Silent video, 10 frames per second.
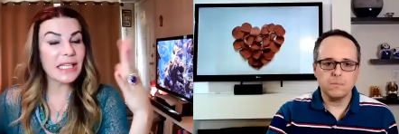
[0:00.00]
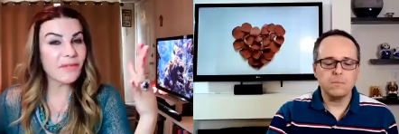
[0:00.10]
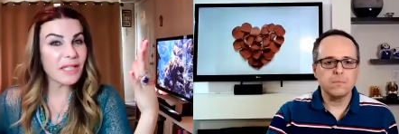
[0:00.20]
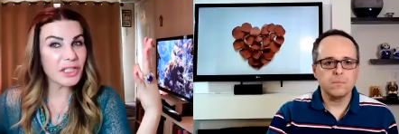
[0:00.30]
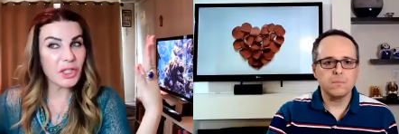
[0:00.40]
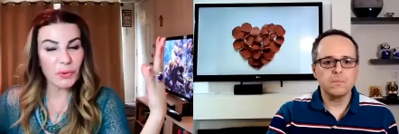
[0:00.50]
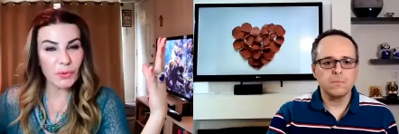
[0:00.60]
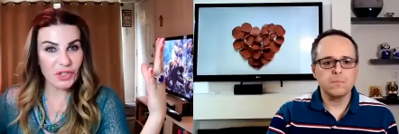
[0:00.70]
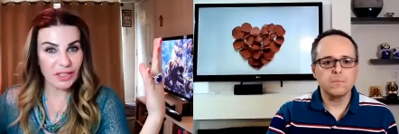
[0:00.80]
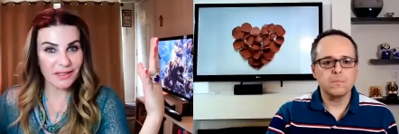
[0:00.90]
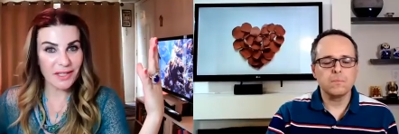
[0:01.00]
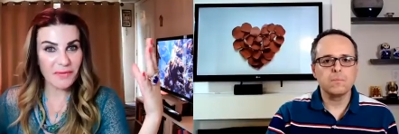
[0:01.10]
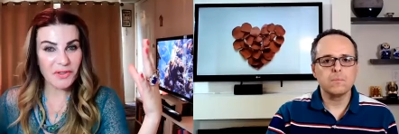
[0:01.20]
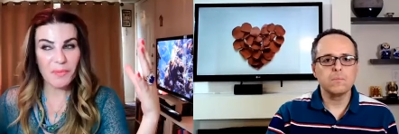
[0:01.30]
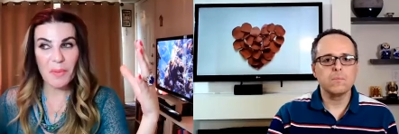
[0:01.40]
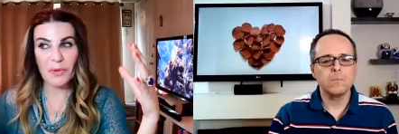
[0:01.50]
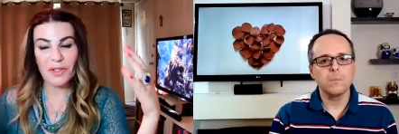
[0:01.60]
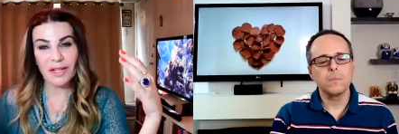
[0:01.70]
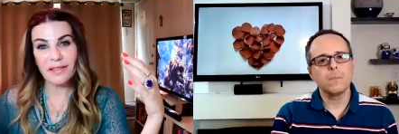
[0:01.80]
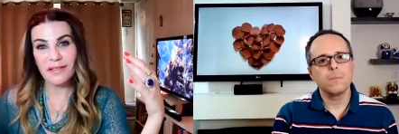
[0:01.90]
Speaker 1: in a delusion. You have to remember,
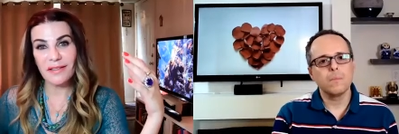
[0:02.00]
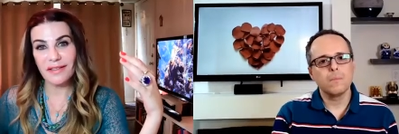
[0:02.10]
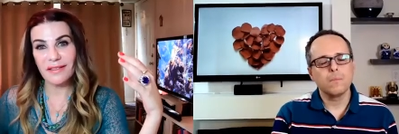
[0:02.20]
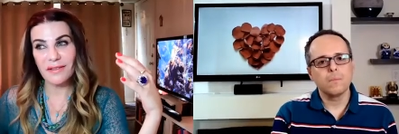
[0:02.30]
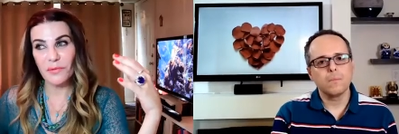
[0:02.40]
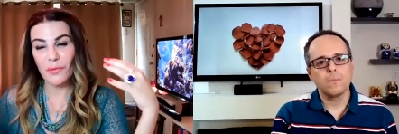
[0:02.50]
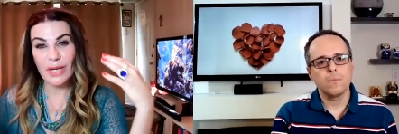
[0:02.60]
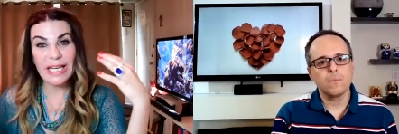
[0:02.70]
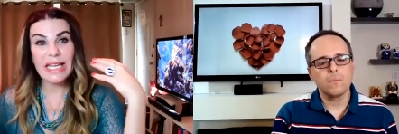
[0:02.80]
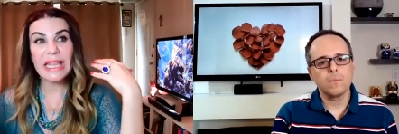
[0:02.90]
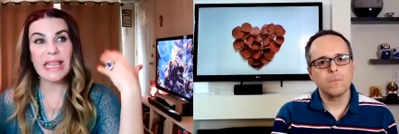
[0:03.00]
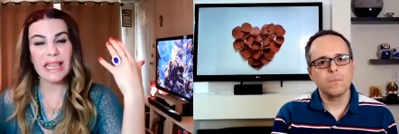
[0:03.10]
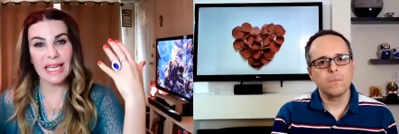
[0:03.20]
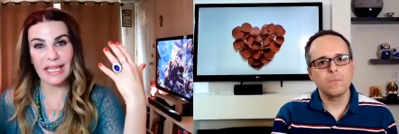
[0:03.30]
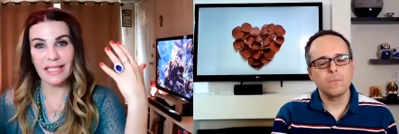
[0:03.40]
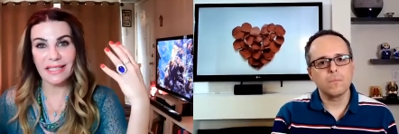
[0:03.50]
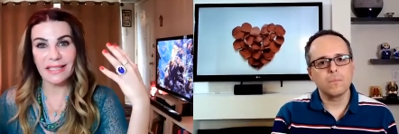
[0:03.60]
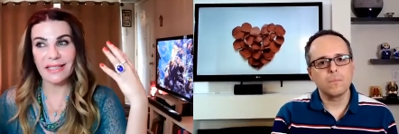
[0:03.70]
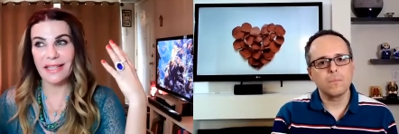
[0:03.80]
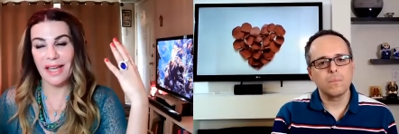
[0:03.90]
narcissists really think
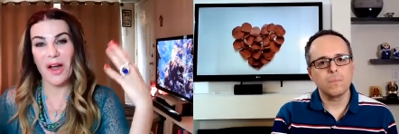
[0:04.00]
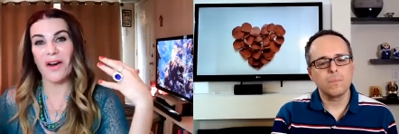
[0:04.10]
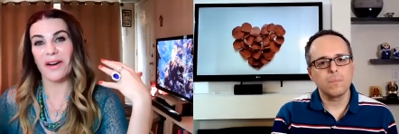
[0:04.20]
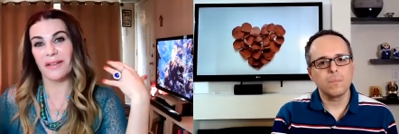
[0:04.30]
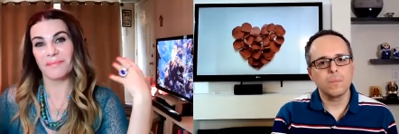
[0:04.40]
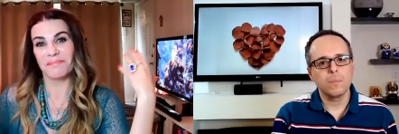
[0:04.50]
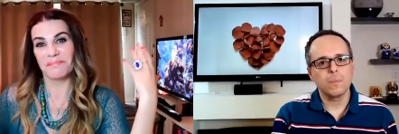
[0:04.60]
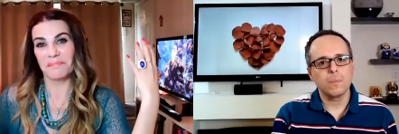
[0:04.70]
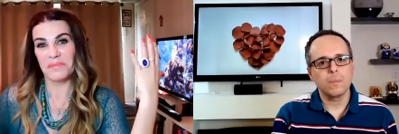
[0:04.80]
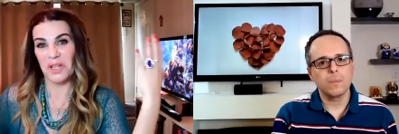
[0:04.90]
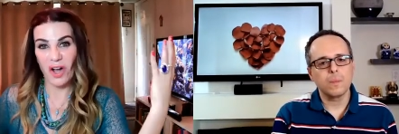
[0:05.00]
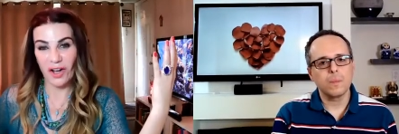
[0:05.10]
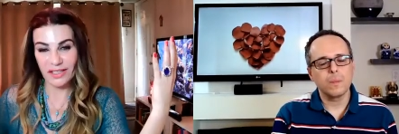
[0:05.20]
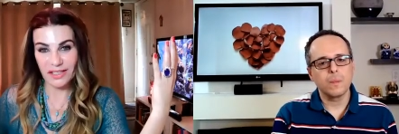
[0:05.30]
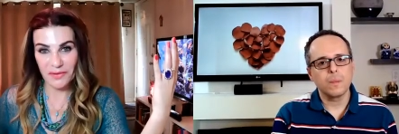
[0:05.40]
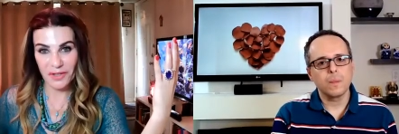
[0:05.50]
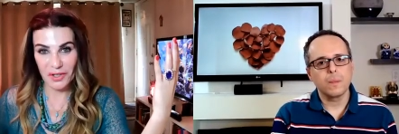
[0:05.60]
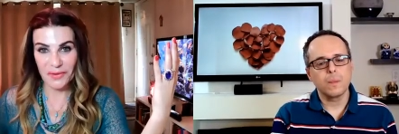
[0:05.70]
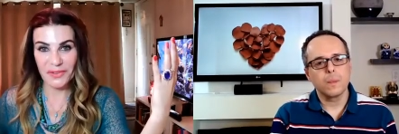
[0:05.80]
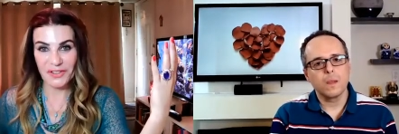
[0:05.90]
they are the god of the
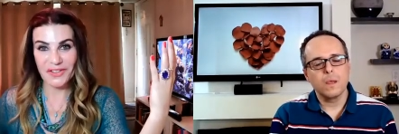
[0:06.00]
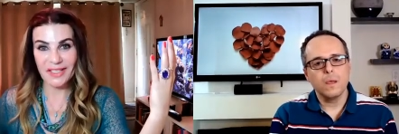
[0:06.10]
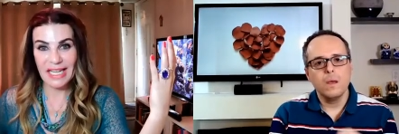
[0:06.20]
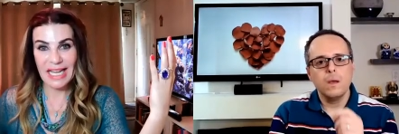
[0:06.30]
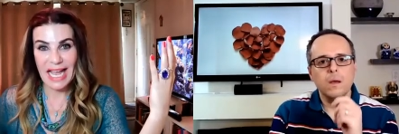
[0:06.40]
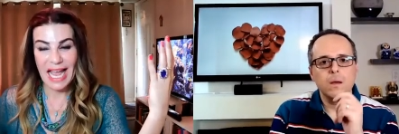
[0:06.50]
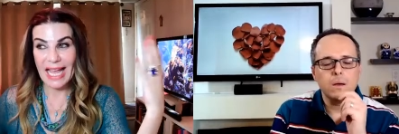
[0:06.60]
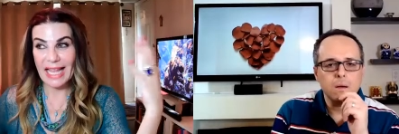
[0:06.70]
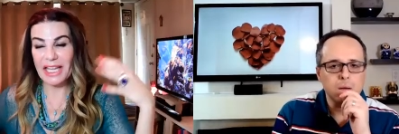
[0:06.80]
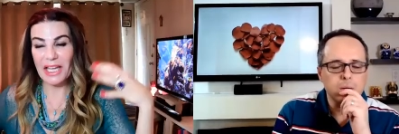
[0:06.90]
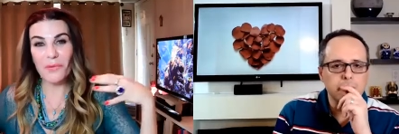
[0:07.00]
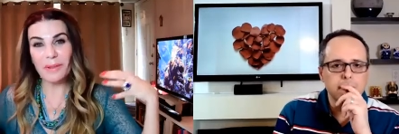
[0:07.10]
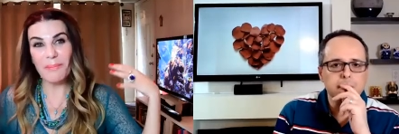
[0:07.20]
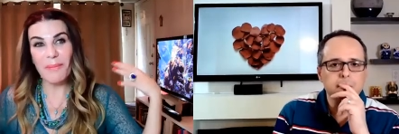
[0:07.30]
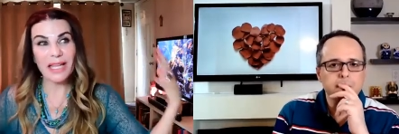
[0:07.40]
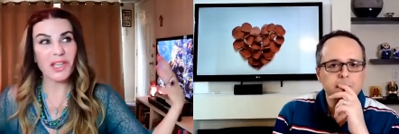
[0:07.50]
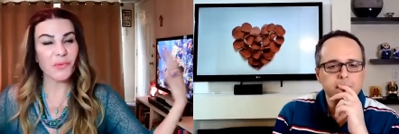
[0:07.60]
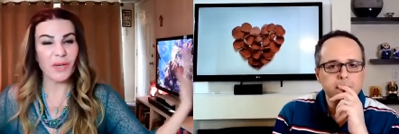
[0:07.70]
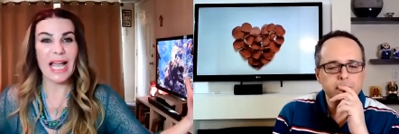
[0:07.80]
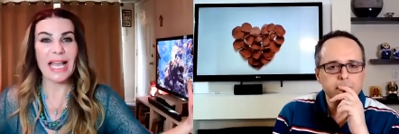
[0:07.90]
universe. And they will make their
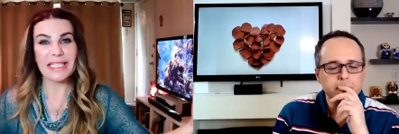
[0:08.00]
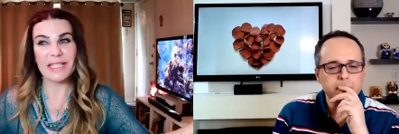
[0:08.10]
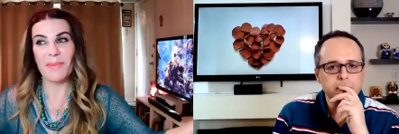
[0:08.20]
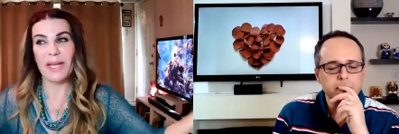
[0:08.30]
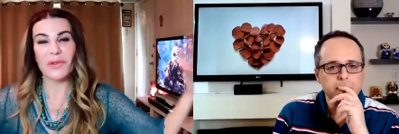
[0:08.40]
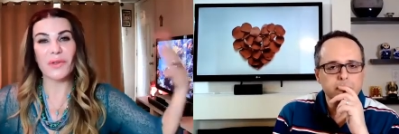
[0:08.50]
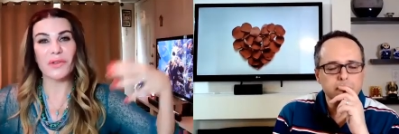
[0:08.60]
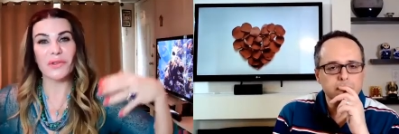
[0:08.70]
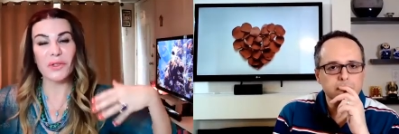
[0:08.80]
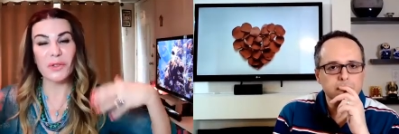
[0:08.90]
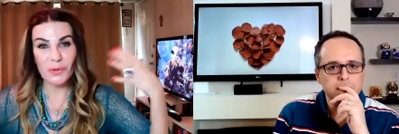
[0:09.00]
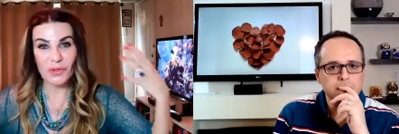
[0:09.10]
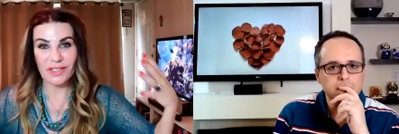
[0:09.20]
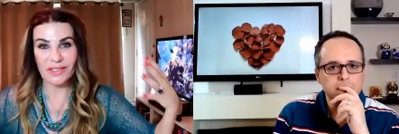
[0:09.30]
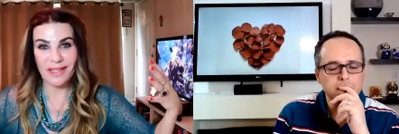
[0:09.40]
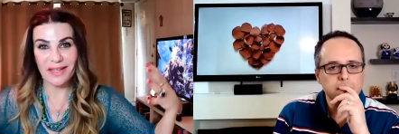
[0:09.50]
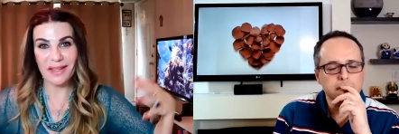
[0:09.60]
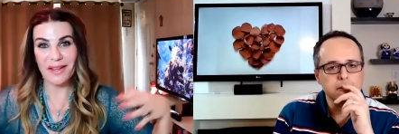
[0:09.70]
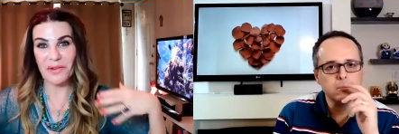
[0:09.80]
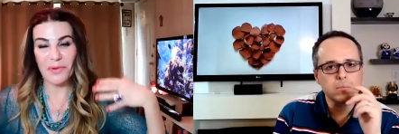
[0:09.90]
reality based on their delusions.
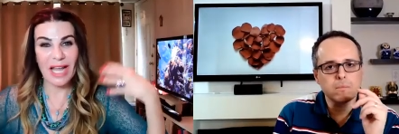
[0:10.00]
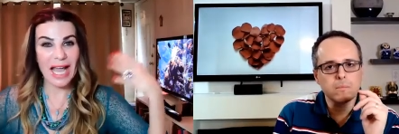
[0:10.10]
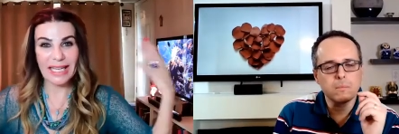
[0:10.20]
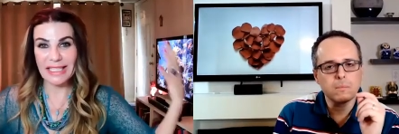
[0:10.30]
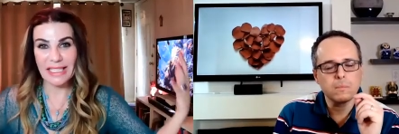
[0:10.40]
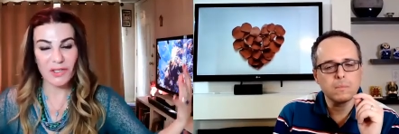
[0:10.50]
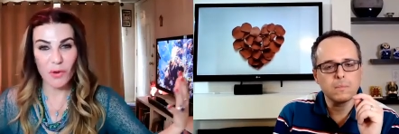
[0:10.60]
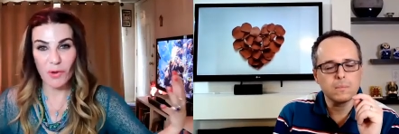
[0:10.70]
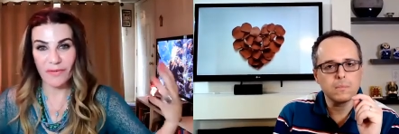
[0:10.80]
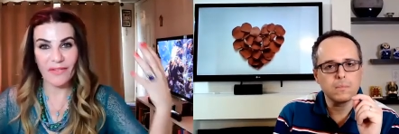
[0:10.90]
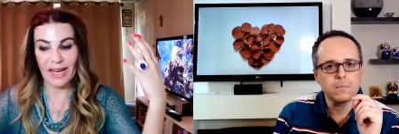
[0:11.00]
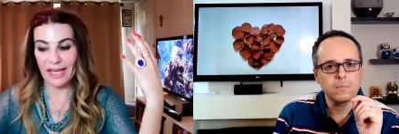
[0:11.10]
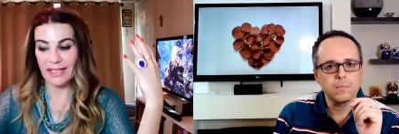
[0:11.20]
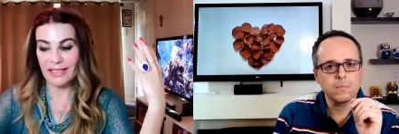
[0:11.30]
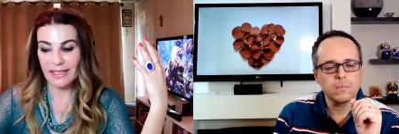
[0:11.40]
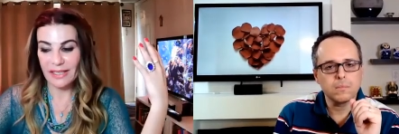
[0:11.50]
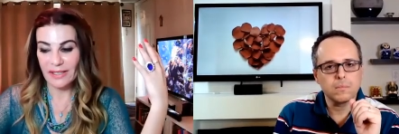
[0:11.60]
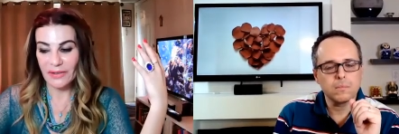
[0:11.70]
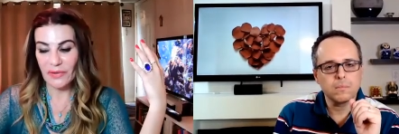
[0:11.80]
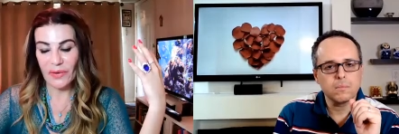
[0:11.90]
And their reality is all fake.
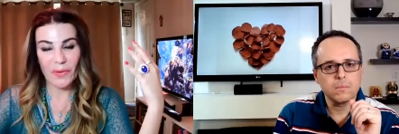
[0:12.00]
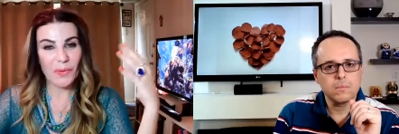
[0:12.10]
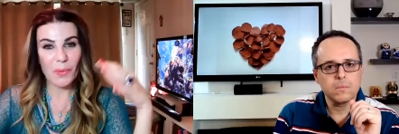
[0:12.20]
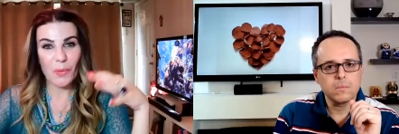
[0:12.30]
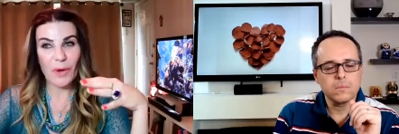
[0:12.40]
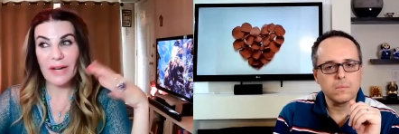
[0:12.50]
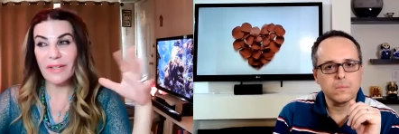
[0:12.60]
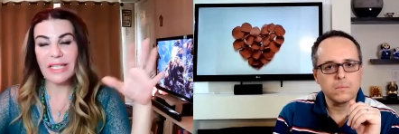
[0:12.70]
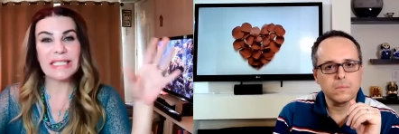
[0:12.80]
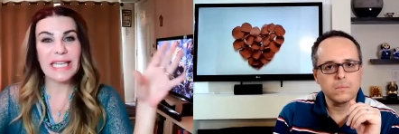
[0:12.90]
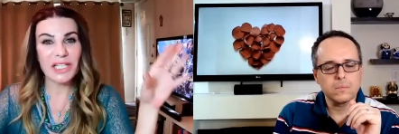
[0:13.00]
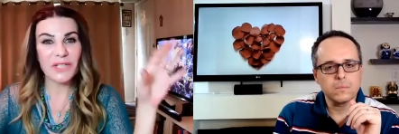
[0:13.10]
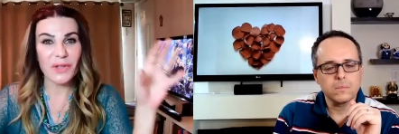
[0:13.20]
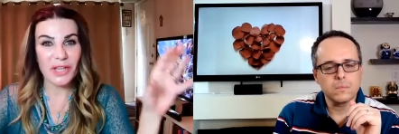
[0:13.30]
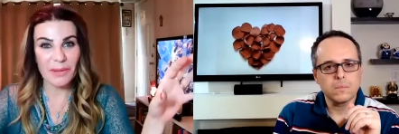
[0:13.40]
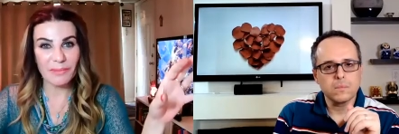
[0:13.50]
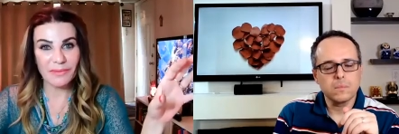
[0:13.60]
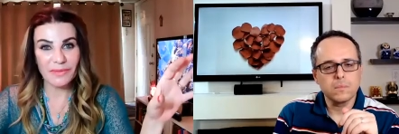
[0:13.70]
So whatever it takes for them